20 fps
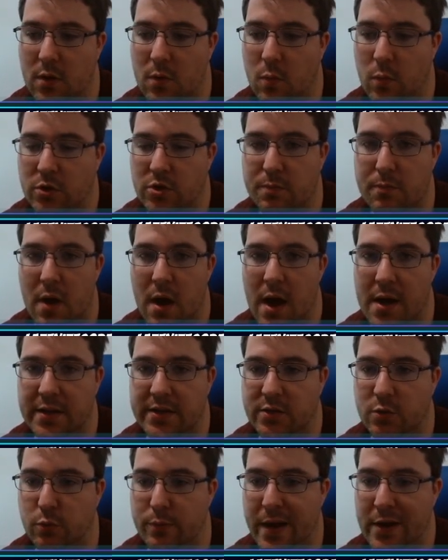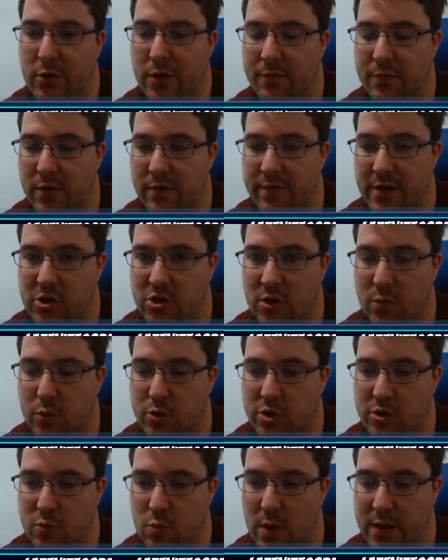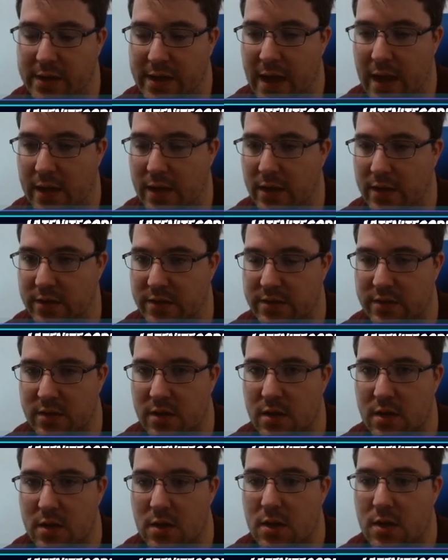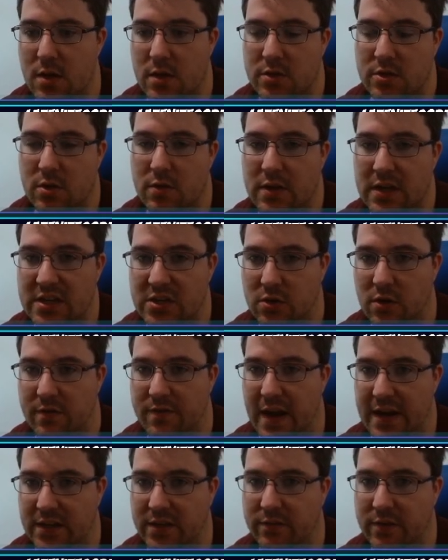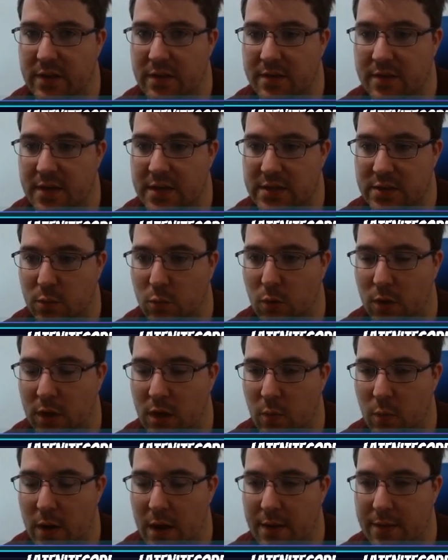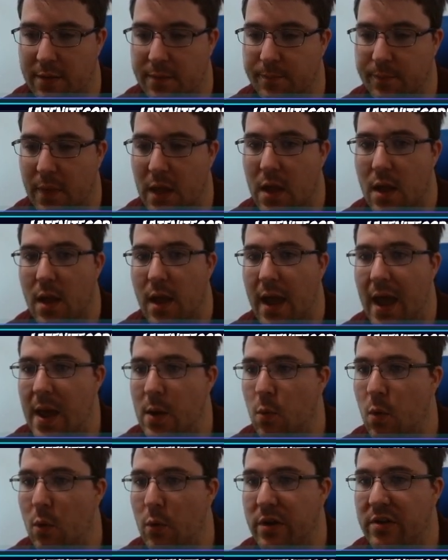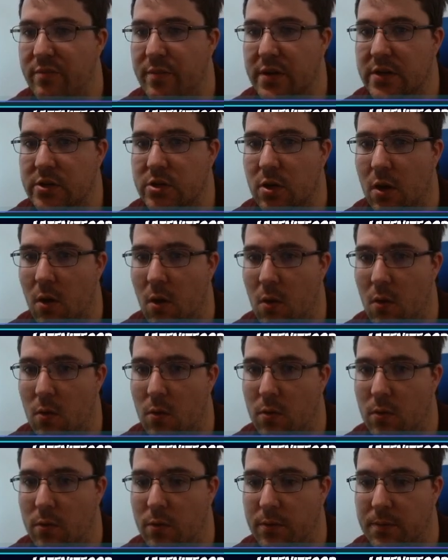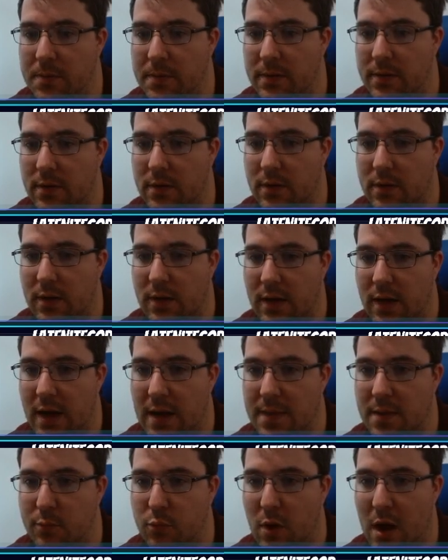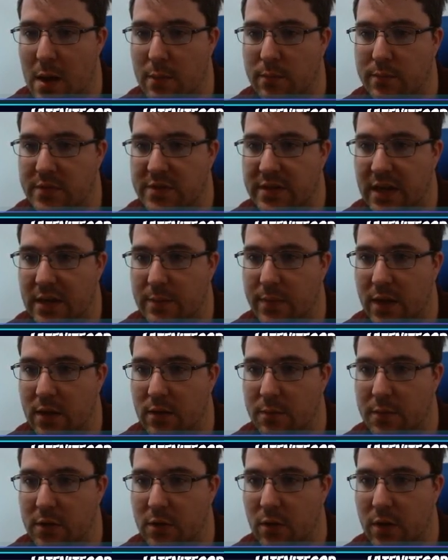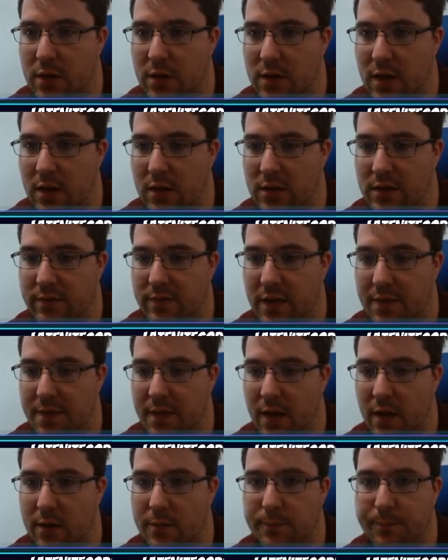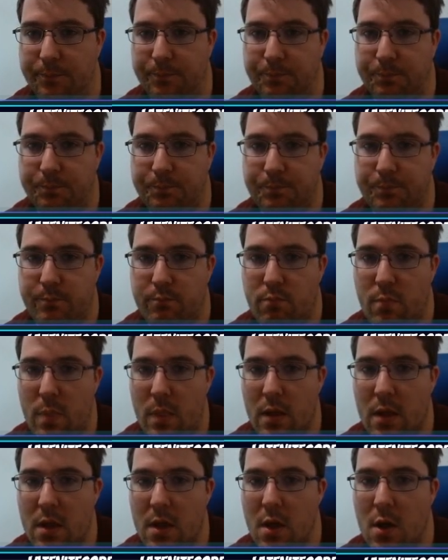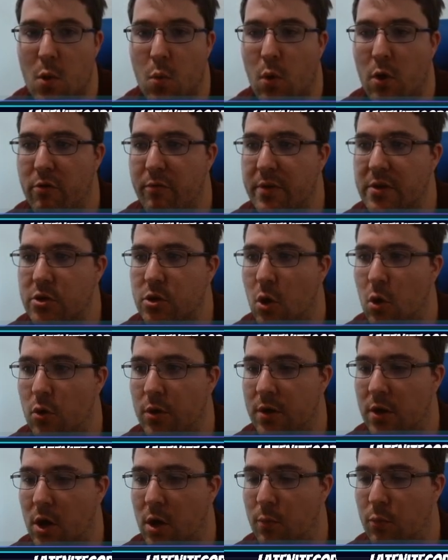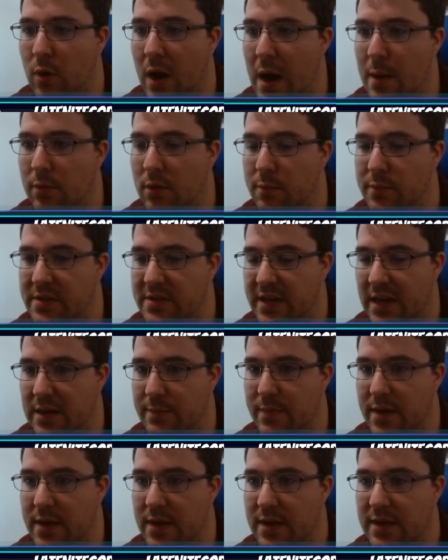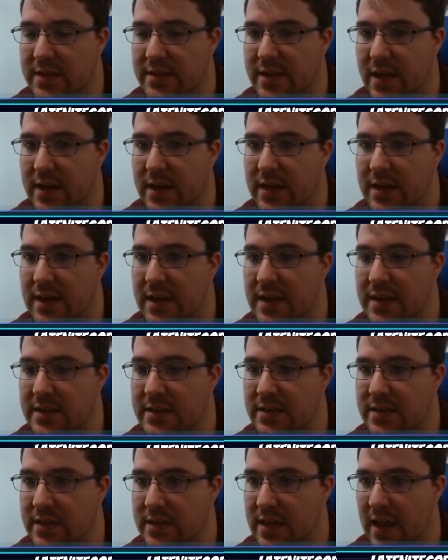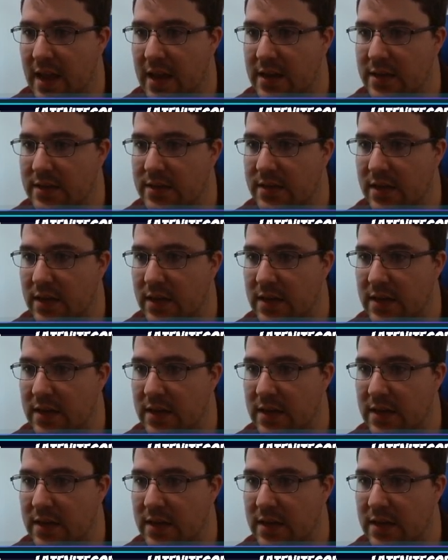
which mod is the remainder after division, which is what k is. So these are effectively the things we're working with. And what we've been told in the problem statement, let me go ahead and kind of leave that there. What we've been told in our problem statement is that it is the case